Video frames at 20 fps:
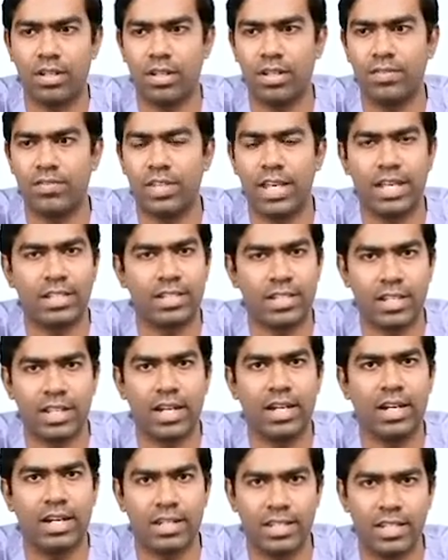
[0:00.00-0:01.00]
If they
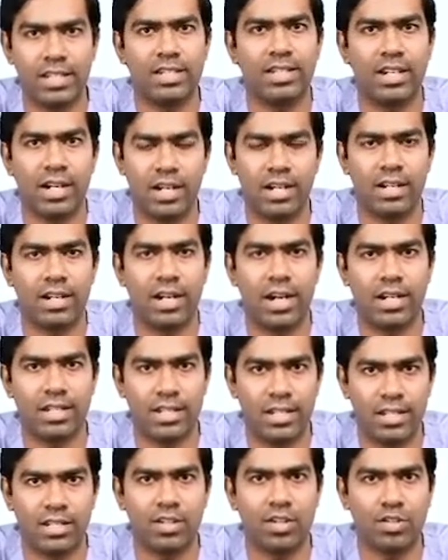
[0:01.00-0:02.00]
excrete at this rate, at
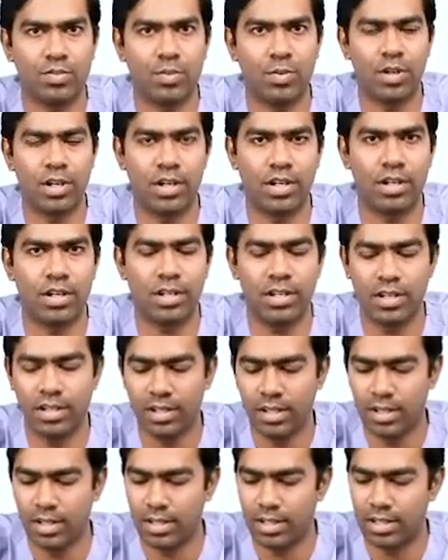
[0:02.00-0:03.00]
this osmolarity,
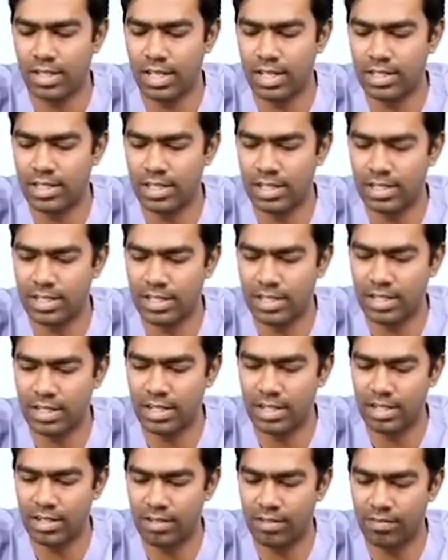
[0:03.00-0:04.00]
they just
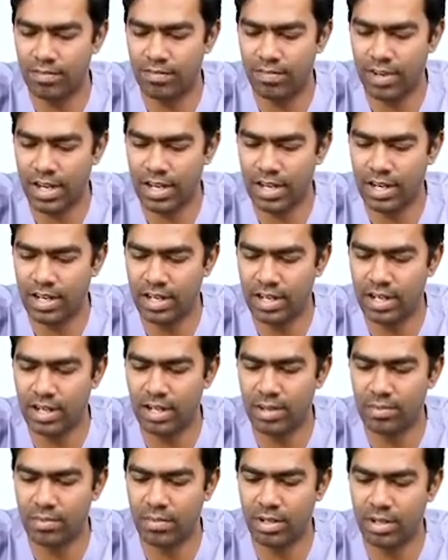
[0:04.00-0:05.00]
need 500
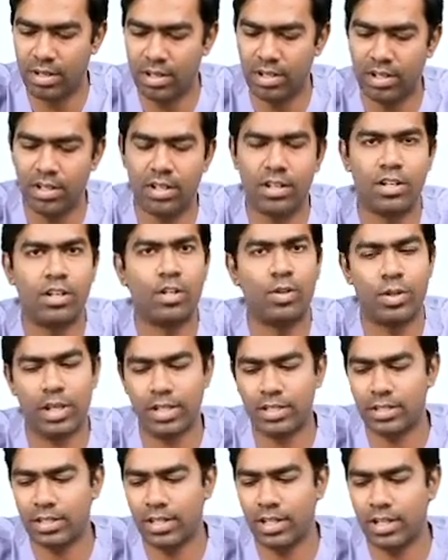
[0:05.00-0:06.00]
ml to
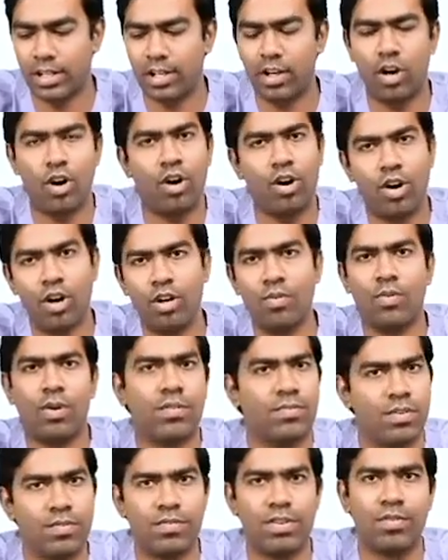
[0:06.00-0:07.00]
excrete all
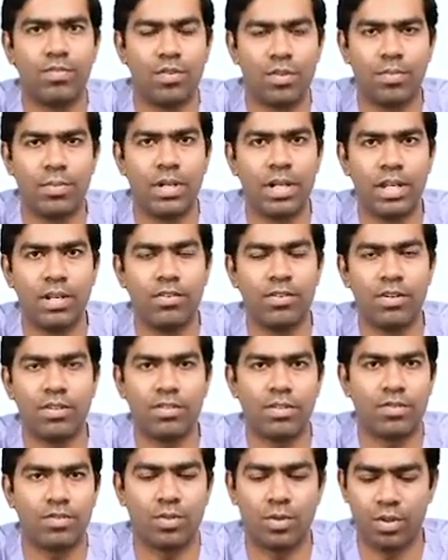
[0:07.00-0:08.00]
154 milliequivalents
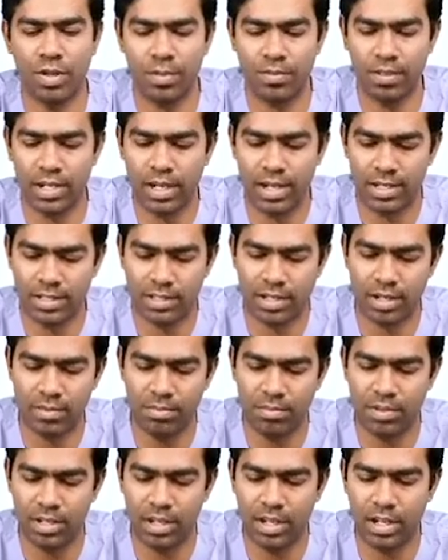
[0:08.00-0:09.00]
of sodium that has
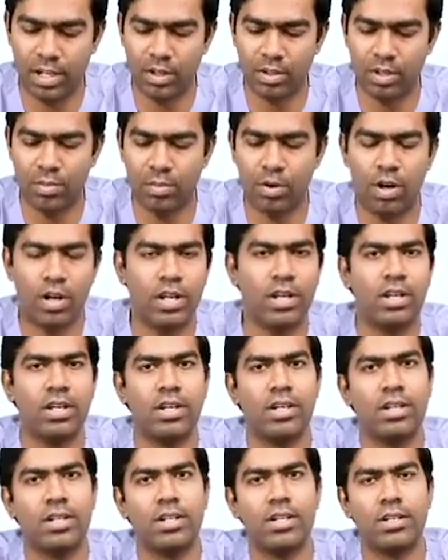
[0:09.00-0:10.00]
come into the body
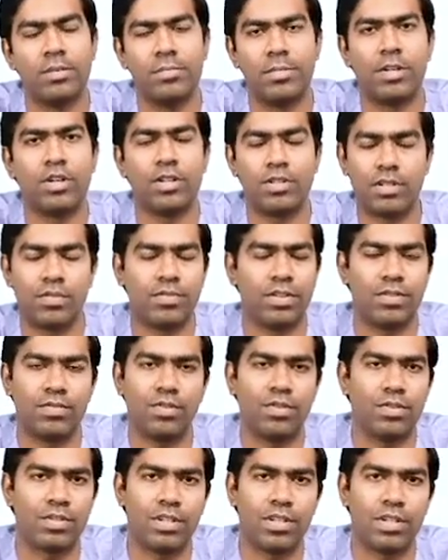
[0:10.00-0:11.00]
because of
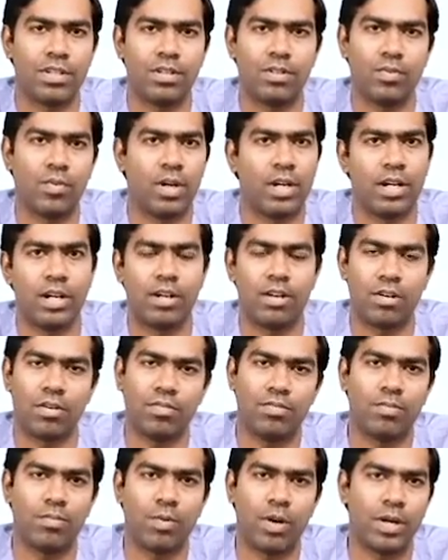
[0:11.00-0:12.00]
infusing 1 liter of
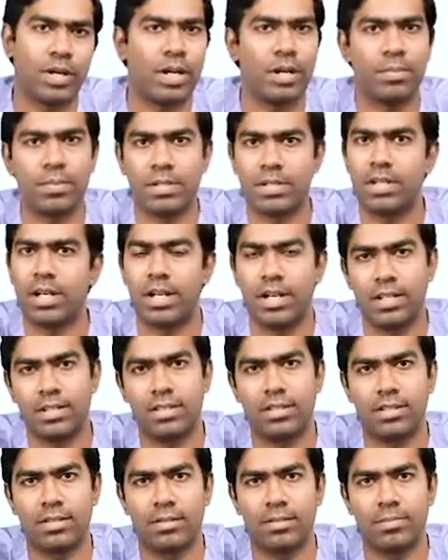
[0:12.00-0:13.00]
0.9%
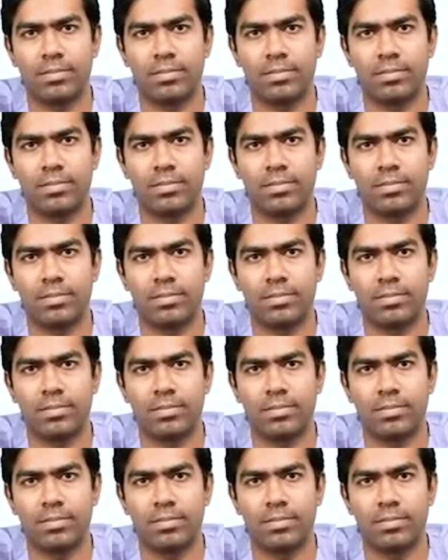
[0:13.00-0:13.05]
NaCl.